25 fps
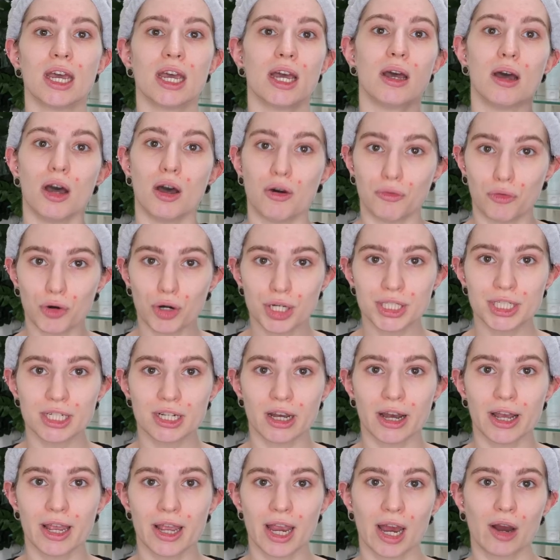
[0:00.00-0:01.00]
avoid the
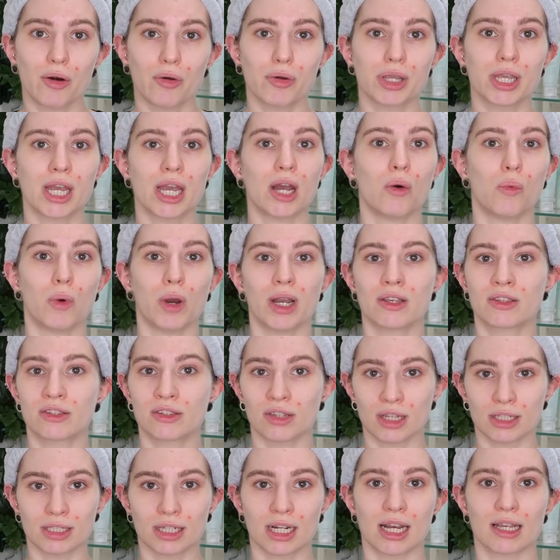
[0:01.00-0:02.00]
eye area, wear
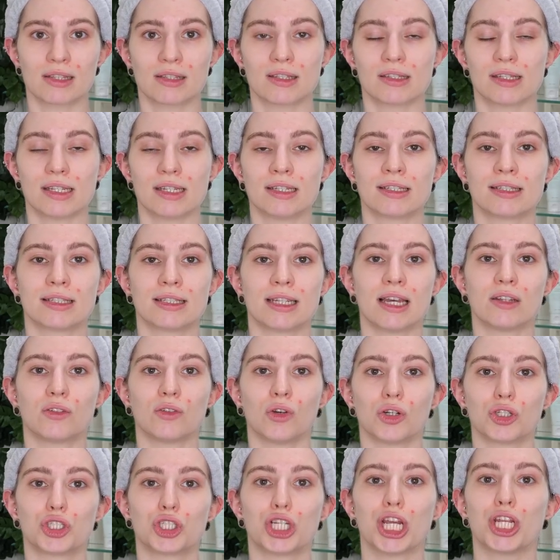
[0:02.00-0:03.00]
sunglasses instead,
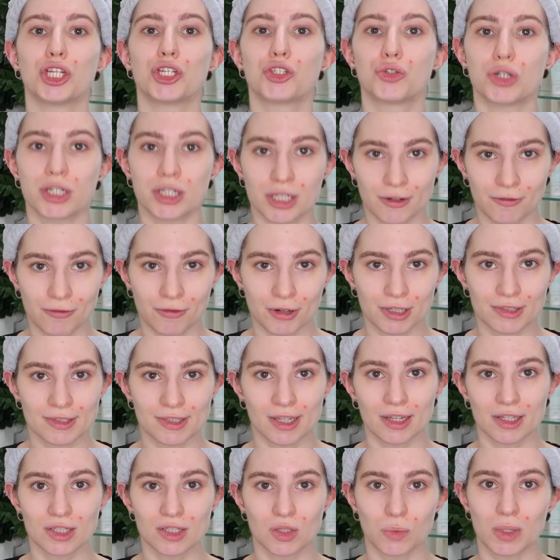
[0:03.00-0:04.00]
or change to a different
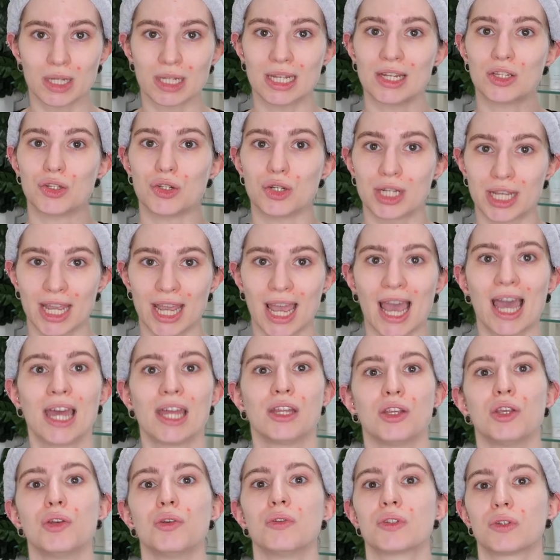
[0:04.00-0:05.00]
sunscreen that you
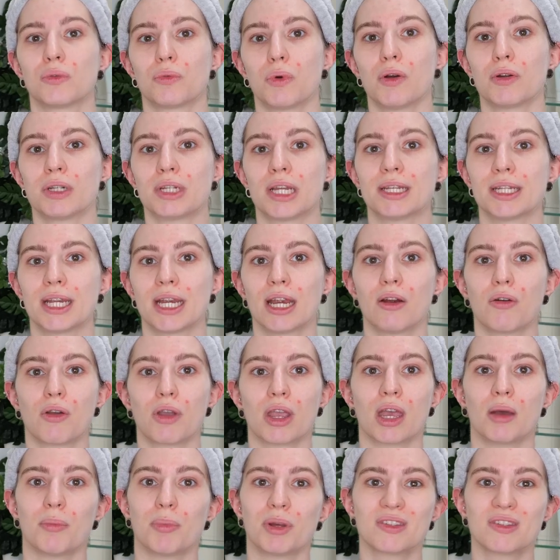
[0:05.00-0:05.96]
can use around that area.